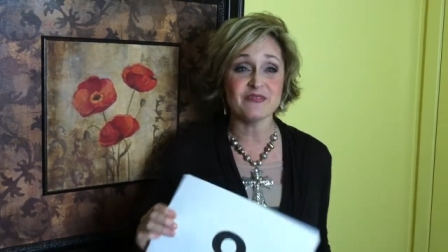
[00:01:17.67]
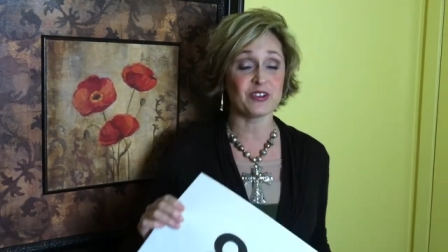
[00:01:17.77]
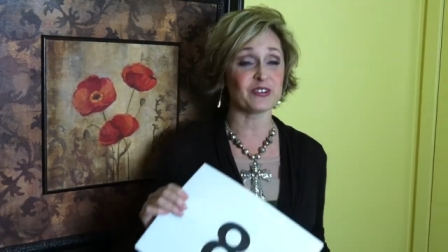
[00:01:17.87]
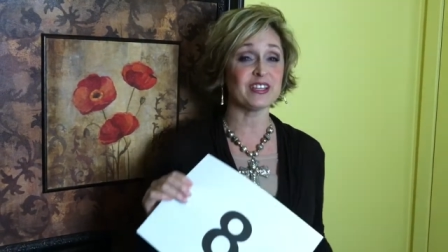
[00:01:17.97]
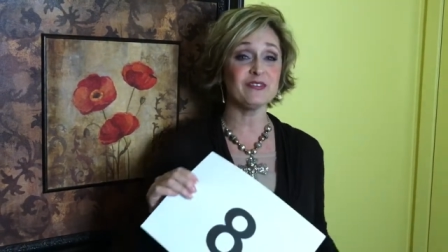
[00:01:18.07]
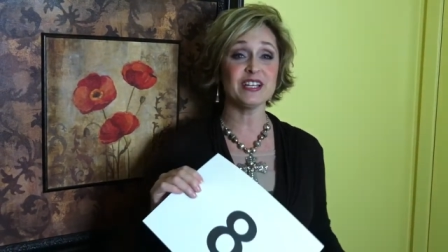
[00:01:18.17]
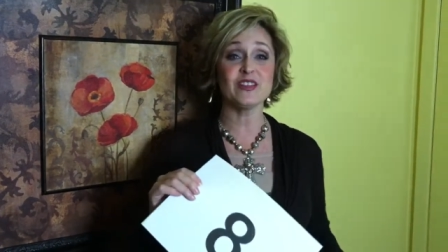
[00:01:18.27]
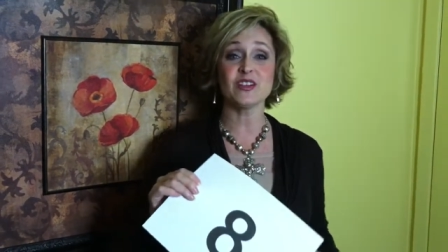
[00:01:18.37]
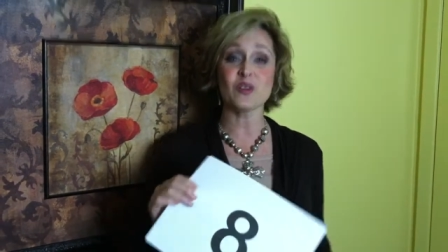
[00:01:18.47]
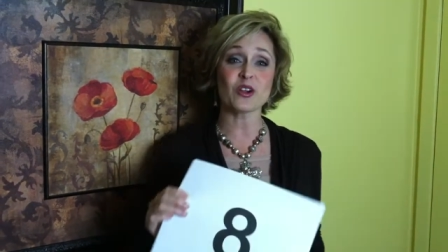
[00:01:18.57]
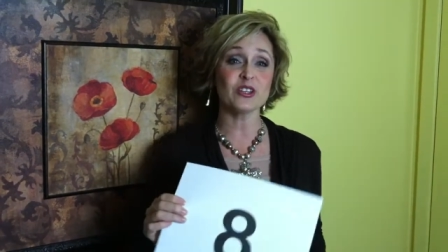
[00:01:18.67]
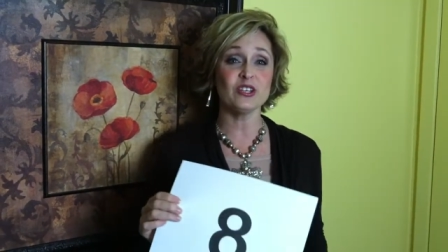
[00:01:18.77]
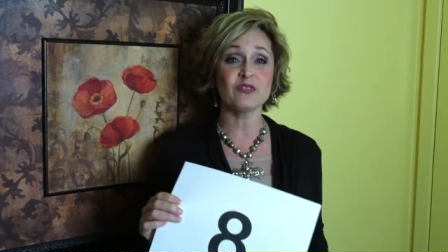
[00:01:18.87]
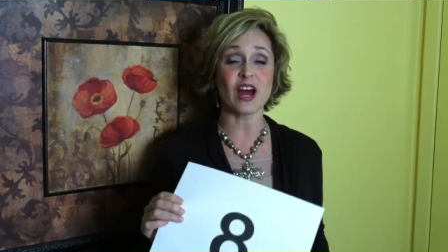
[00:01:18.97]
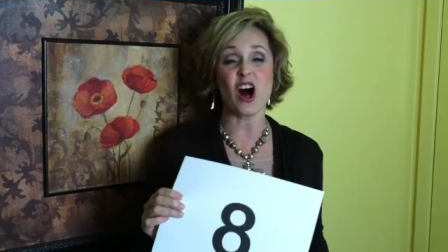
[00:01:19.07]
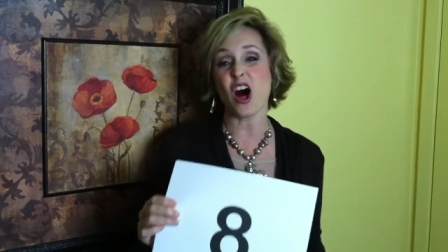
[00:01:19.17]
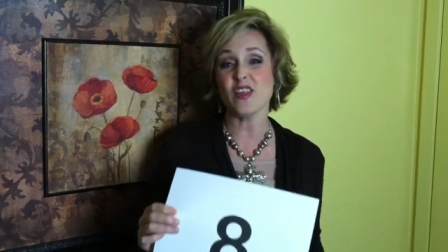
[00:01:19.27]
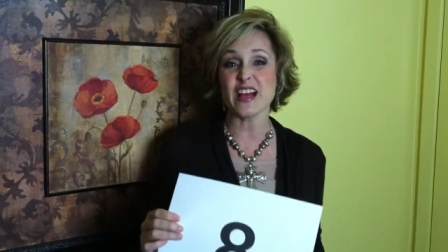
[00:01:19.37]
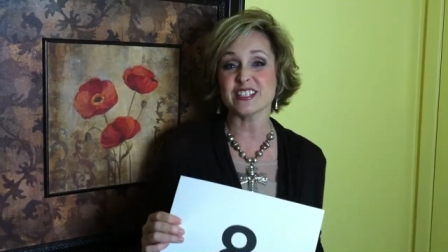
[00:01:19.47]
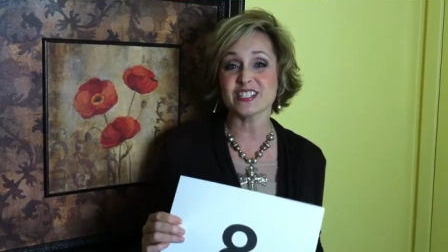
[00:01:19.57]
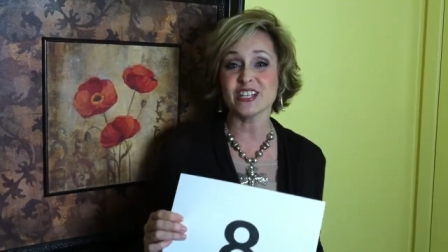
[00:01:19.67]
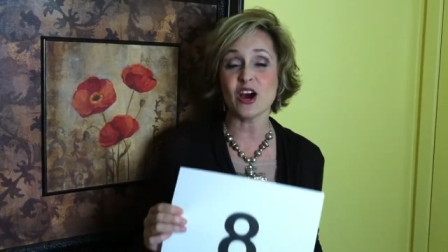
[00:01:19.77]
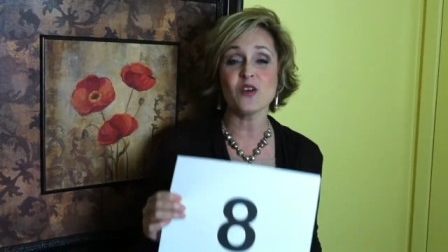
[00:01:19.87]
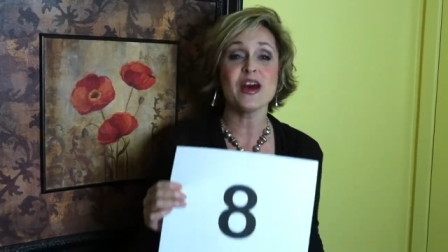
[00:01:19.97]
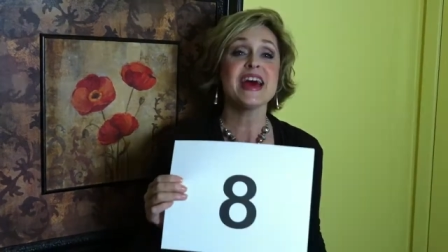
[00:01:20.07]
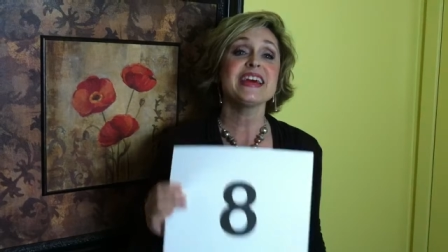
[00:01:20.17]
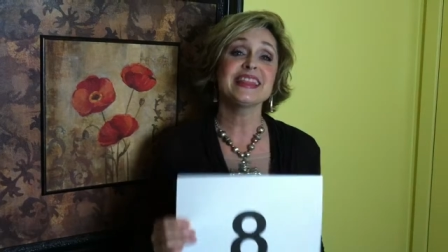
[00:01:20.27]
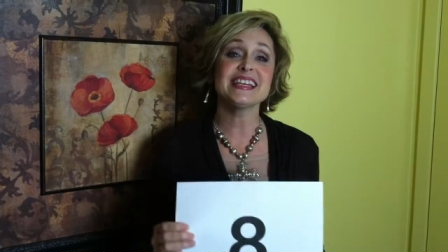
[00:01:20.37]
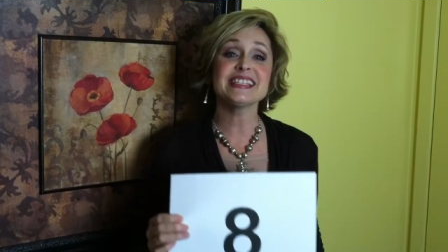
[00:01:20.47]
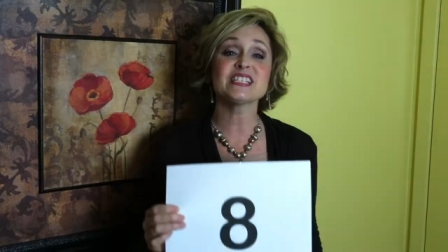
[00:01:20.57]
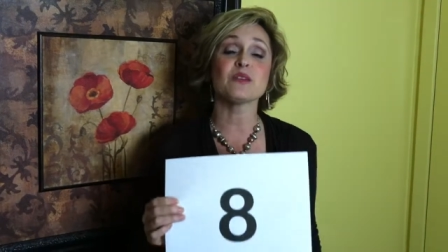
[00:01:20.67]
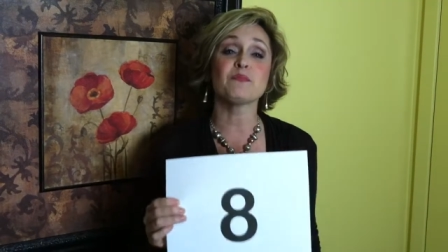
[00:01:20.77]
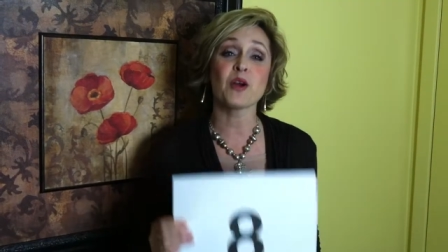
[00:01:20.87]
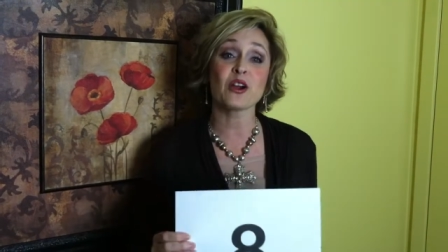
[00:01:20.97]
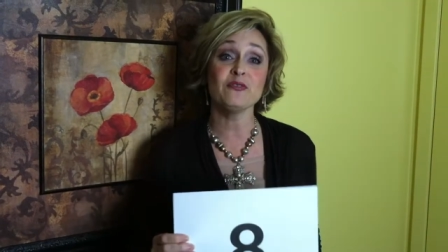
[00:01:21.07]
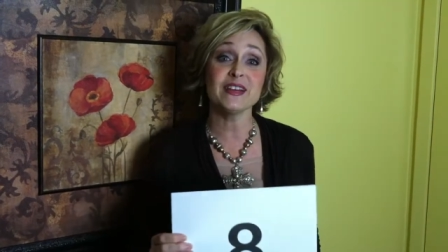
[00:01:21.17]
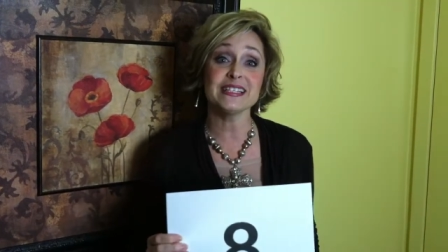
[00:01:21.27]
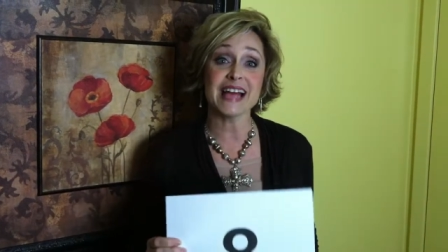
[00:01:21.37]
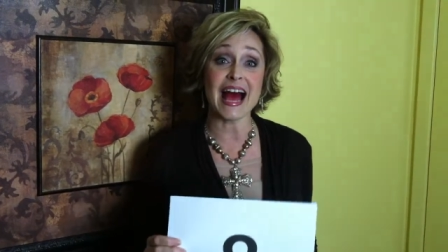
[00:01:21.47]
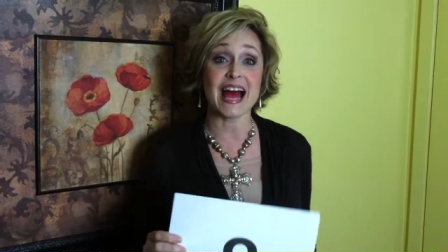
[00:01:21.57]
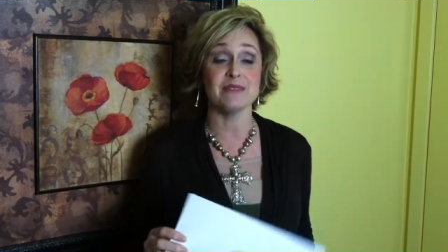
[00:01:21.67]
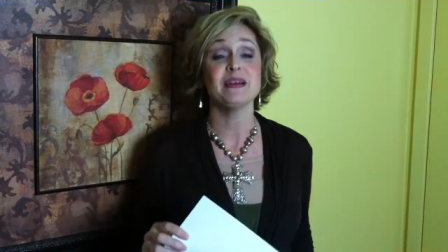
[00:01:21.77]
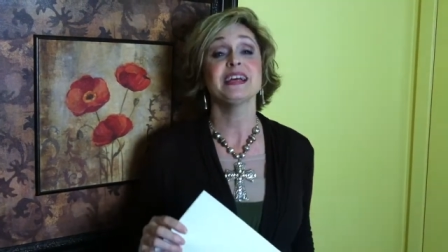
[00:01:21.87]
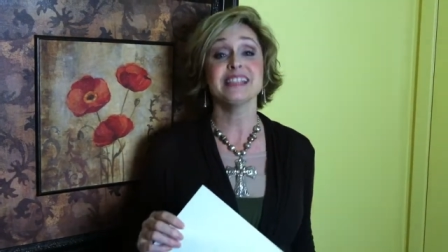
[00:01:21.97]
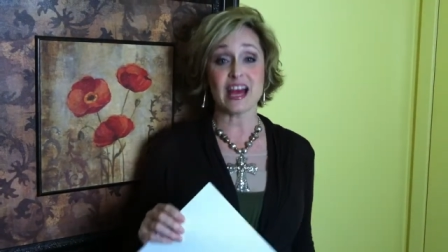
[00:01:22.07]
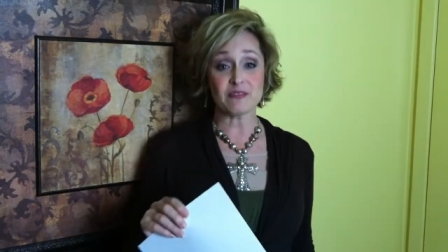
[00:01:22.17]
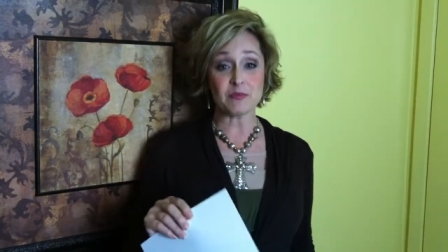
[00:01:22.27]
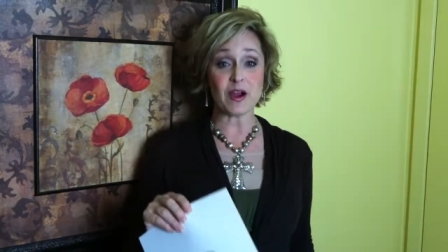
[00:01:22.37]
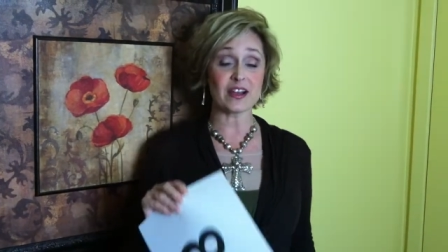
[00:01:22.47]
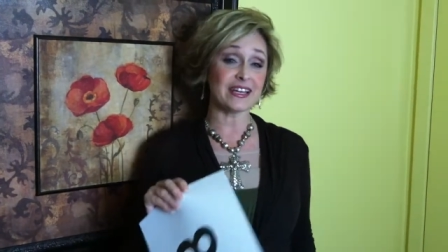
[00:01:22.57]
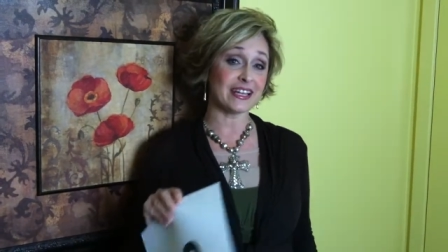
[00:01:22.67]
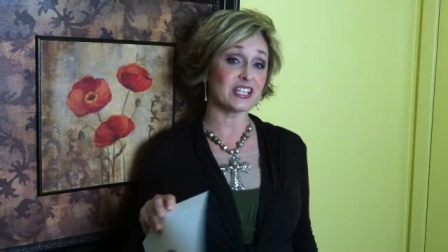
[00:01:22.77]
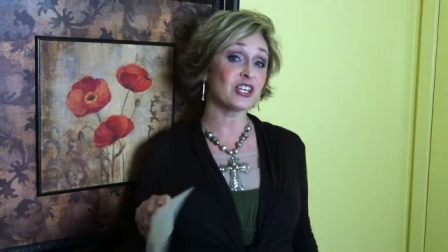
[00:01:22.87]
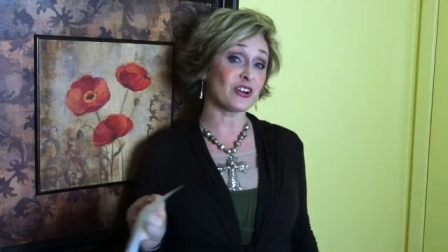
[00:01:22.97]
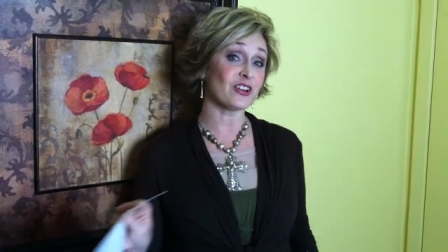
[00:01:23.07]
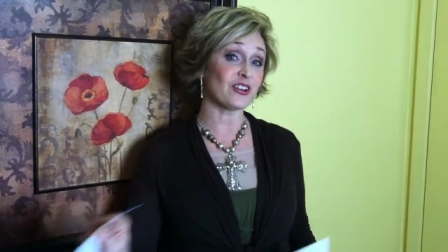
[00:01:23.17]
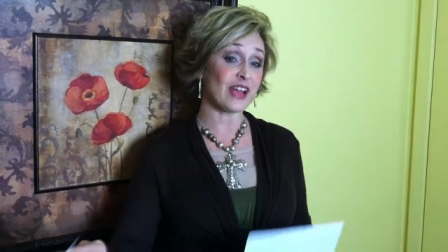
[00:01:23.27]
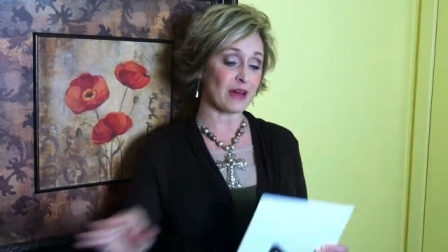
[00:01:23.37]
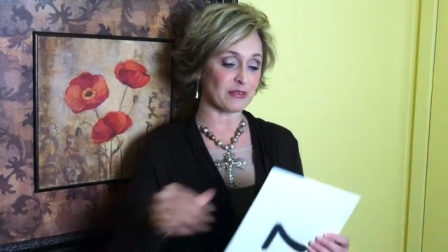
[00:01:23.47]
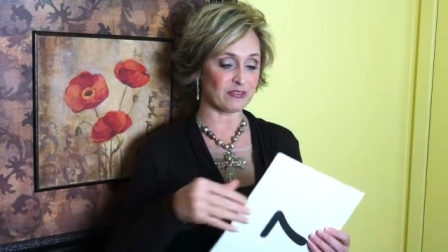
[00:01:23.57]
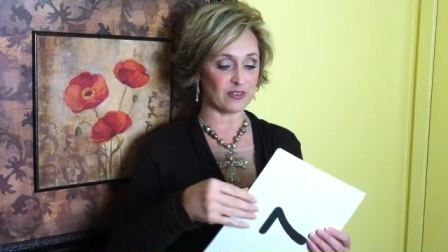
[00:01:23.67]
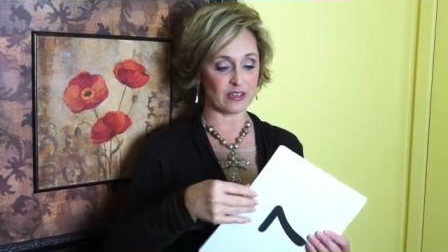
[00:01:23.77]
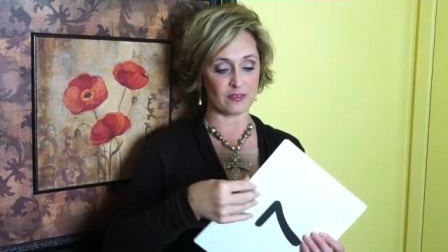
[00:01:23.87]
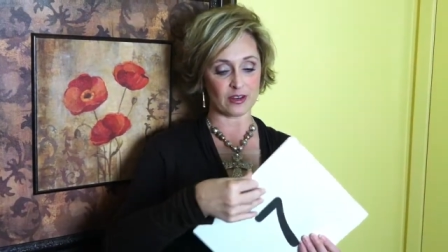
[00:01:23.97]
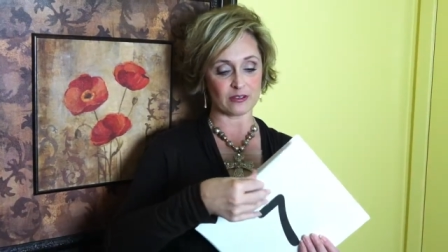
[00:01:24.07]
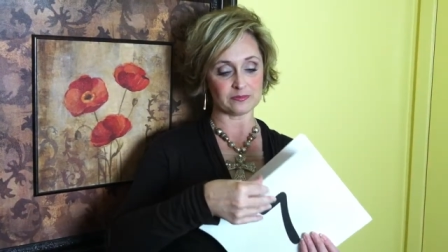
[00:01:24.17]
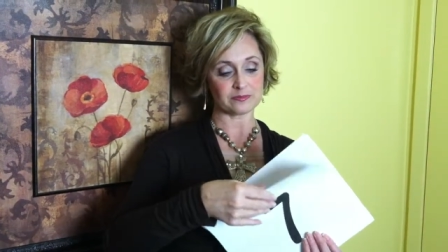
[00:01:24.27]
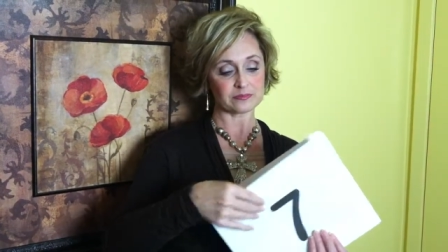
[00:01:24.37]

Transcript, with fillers: If you're living in the north and you've got all that snow, this is a perfect time to have a party and cure your cabin fever.